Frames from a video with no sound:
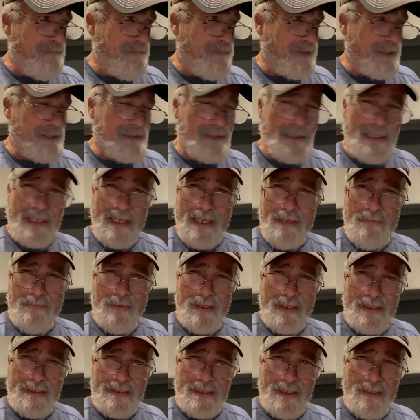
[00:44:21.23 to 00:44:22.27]
Plus, I can't
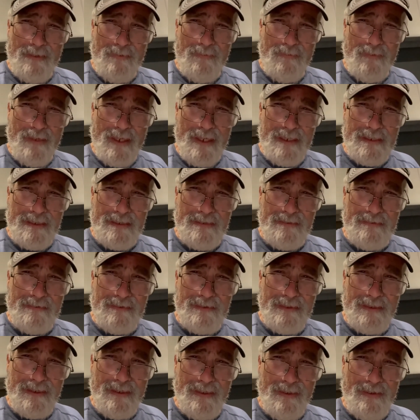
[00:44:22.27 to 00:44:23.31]
really tell flies.
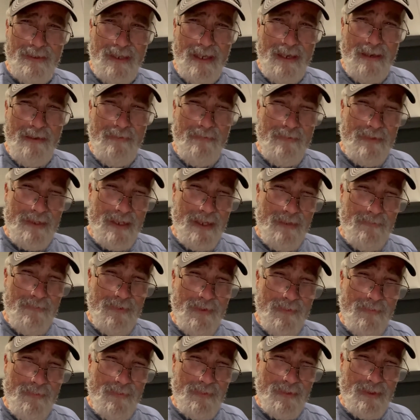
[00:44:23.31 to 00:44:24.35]
You know, I, have
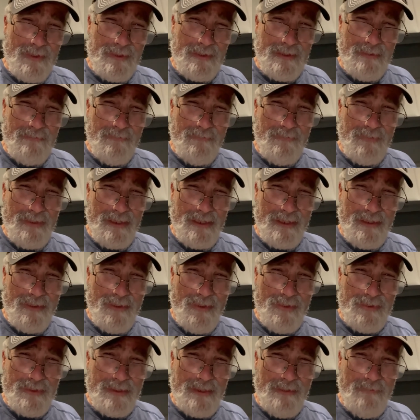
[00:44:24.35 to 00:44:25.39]
you ever looked really
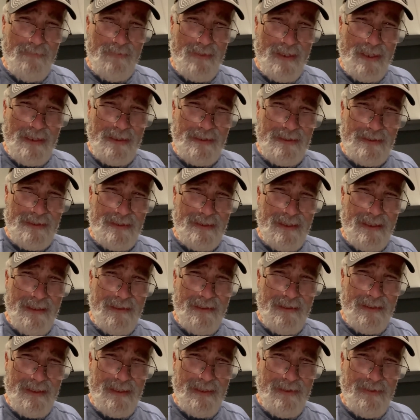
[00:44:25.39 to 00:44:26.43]
close at flies?
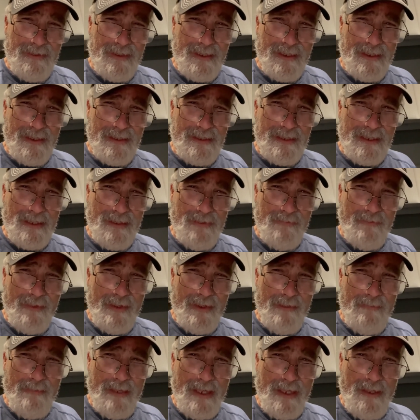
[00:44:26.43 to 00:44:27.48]
You can kind of tell
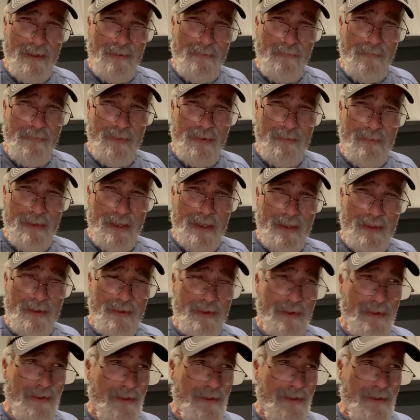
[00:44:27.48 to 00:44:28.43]
whether male or female or,